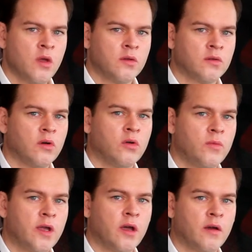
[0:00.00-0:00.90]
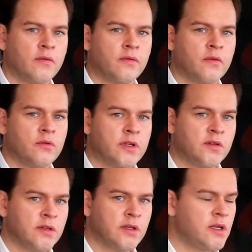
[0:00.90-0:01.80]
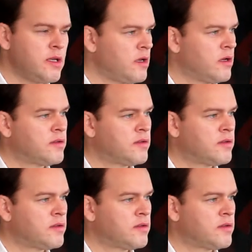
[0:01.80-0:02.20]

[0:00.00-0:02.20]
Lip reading: So we have recently